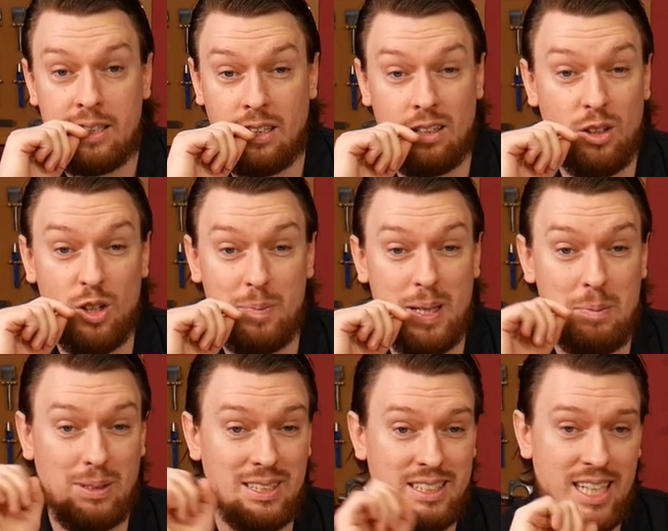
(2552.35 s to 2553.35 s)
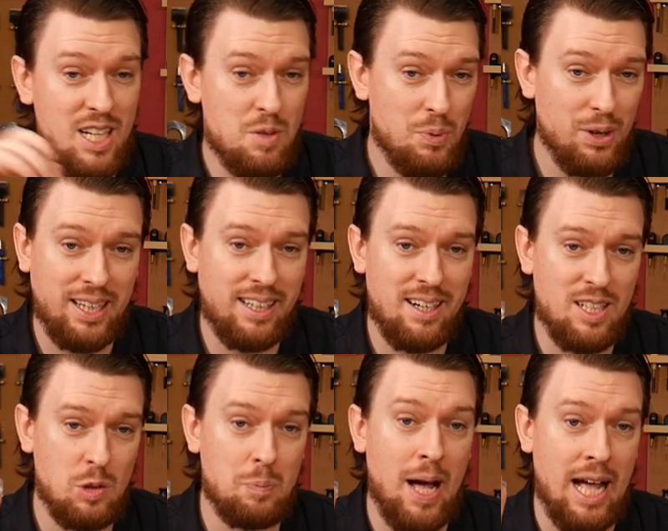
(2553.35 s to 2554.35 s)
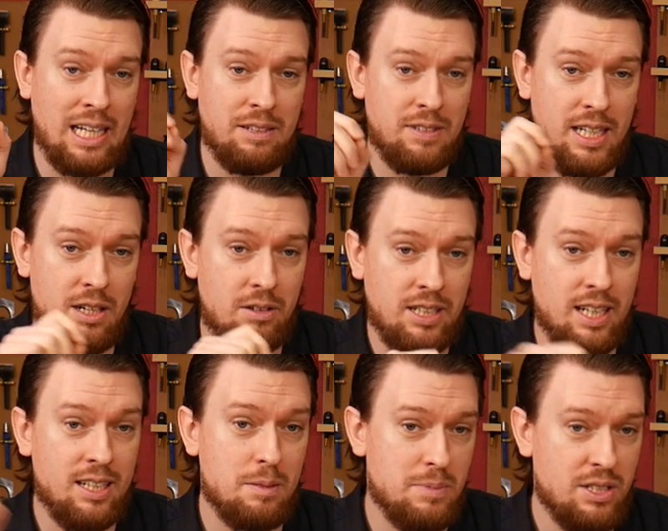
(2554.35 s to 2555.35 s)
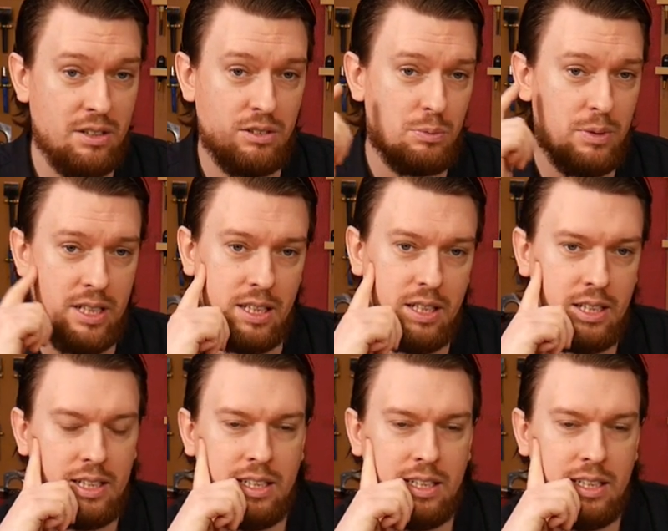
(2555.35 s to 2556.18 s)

Now, a lot of people send pricking irons back if they don't cut themselves with it.